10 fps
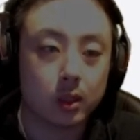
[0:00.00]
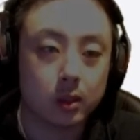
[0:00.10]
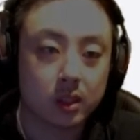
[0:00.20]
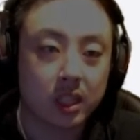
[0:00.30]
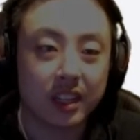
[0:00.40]

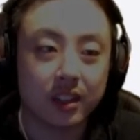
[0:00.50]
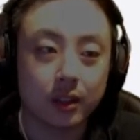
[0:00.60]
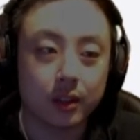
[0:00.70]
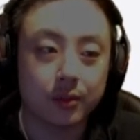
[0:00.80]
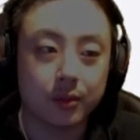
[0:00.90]
kind
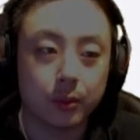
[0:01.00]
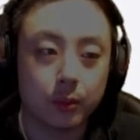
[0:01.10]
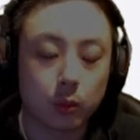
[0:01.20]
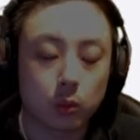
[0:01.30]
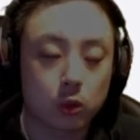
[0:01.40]
of
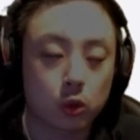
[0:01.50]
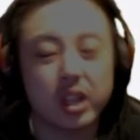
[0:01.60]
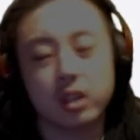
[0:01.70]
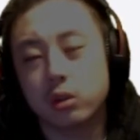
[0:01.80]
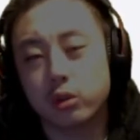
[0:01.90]
create
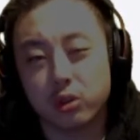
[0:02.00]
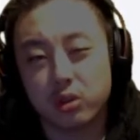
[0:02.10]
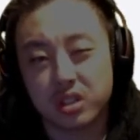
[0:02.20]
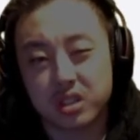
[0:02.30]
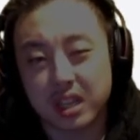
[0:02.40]
new
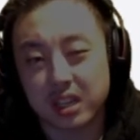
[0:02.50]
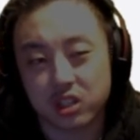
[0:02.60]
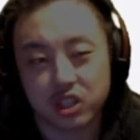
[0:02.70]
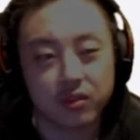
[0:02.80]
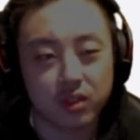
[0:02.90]
units that
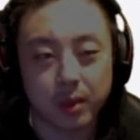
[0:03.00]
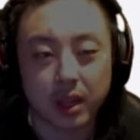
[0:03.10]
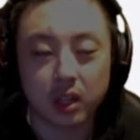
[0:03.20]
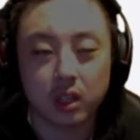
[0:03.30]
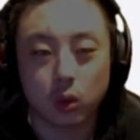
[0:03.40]
shift the
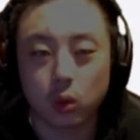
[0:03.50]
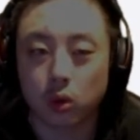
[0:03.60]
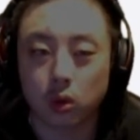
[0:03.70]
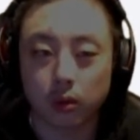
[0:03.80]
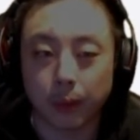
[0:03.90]
meta
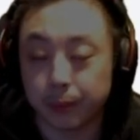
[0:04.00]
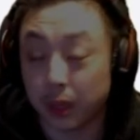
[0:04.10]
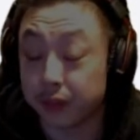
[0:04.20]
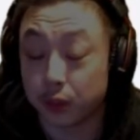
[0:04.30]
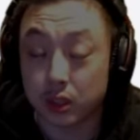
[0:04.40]
or buff
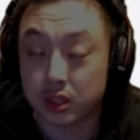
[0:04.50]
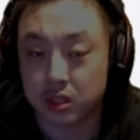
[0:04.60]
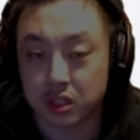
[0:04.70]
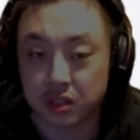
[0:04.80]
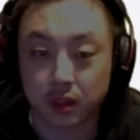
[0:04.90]
units to
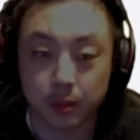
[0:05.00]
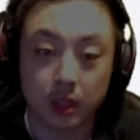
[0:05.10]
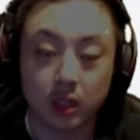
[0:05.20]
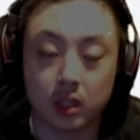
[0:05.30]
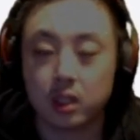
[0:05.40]
shift the
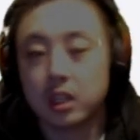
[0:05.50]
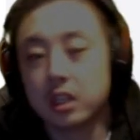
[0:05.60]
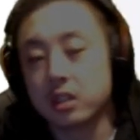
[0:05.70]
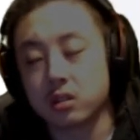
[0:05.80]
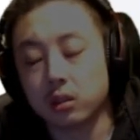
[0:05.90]
meta.
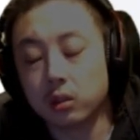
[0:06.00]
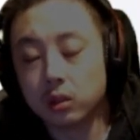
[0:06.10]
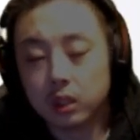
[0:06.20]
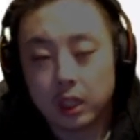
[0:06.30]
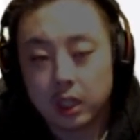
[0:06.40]
So
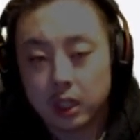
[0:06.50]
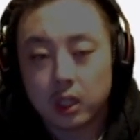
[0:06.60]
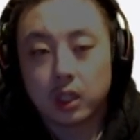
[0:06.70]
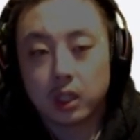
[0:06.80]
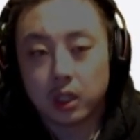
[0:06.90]

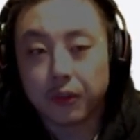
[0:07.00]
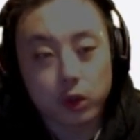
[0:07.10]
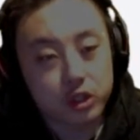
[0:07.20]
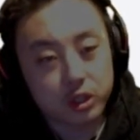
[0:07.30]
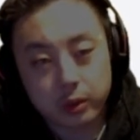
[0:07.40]

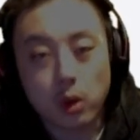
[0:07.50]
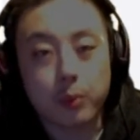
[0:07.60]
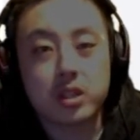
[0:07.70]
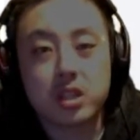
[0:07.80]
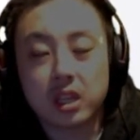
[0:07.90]
unfortunately, we won't be
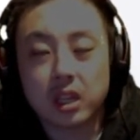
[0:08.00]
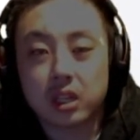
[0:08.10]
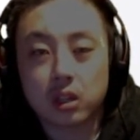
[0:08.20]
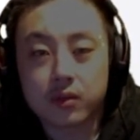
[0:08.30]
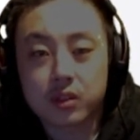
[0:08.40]
seeing any
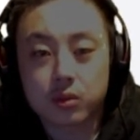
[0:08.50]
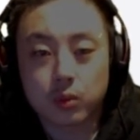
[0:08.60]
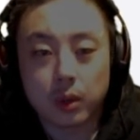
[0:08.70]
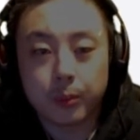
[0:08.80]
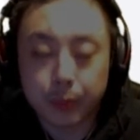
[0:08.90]
nerfs as
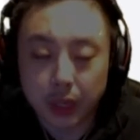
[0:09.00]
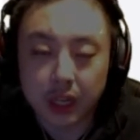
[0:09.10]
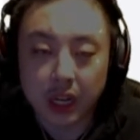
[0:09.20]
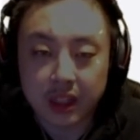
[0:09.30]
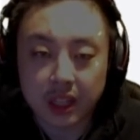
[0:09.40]
well, but
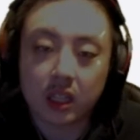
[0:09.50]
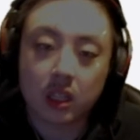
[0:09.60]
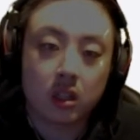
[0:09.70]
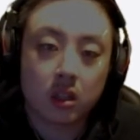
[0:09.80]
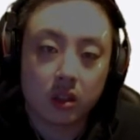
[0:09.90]
I think
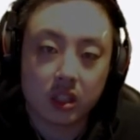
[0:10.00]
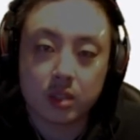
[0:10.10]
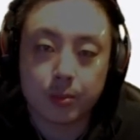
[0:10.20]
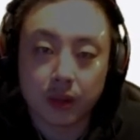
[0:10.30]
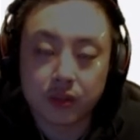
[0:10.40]
these
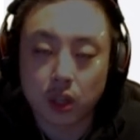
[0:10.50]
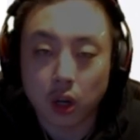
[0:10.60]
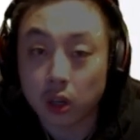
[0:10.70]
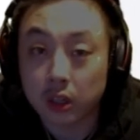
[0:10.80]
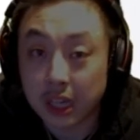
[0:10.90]
buffs are
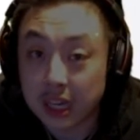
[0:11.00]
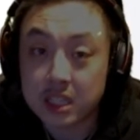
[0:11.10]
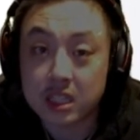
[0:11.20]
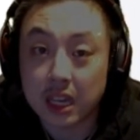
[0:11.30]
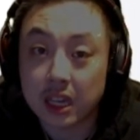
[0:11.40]
nice
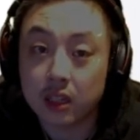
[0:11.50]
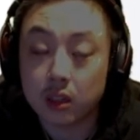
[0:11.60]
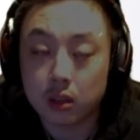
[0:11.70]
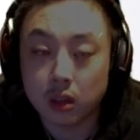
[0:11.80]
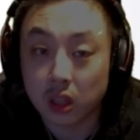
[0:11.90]
and
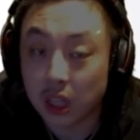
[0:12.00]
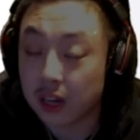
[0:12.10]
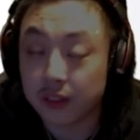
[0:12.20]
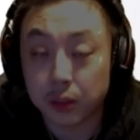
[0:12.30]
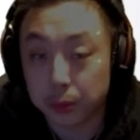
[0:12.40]
a lot of
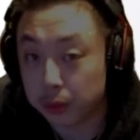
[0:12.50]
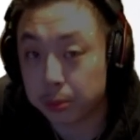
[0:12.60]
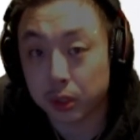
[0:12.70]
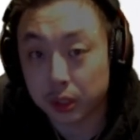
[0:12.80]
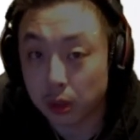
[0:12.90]
them are
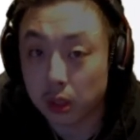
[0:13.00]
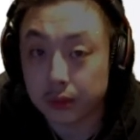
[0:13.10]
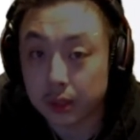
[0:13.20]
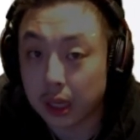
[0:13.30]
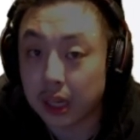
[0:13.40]
pretty relevant.
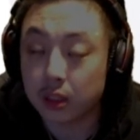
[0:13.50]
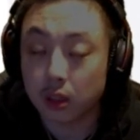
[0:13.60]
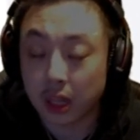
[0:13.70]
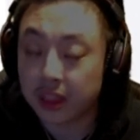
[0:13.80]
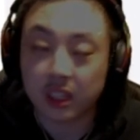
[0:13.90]
I
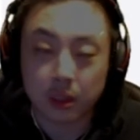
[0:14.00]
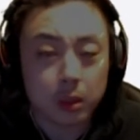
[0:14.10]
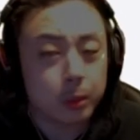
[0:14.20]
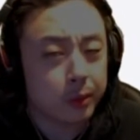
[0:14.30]
think I'm going to be